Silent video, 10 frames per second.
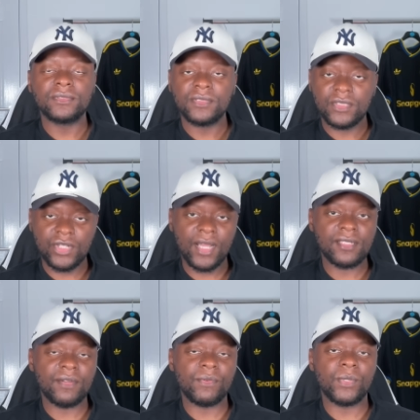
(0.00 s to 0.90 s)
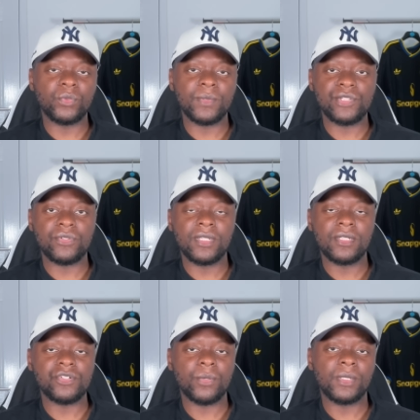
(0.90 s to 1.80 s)
Shout out to everyone always tuning in,
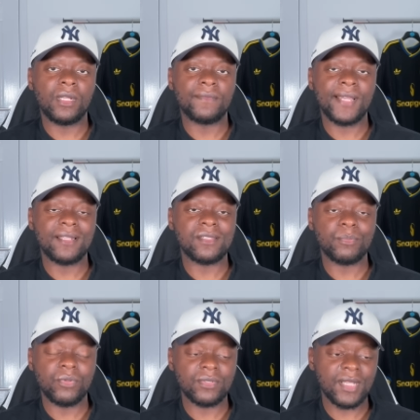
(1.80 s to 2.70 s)
showing love and support.